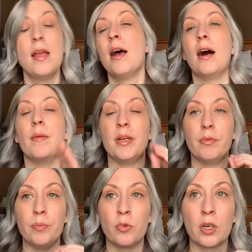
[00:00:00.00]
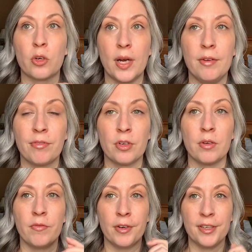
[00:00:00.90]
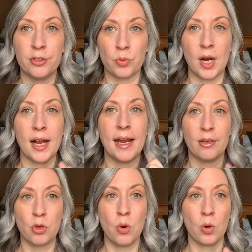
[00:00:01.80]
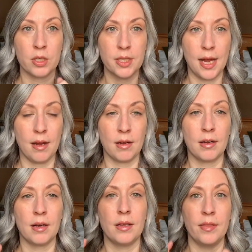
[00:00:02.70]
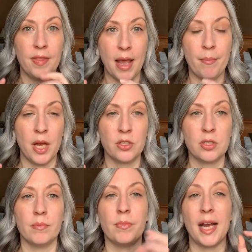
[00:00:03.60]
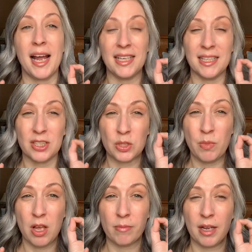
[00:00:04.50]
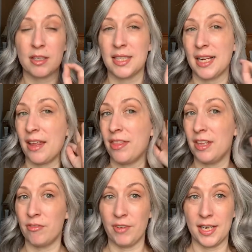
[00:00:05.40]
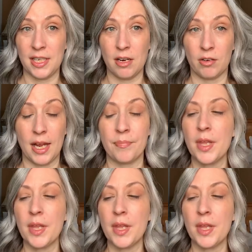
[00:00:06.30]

Um, it would work great for very dry and coarse hair that much, but I need a smaller amount because I got thin, fine hair, okay?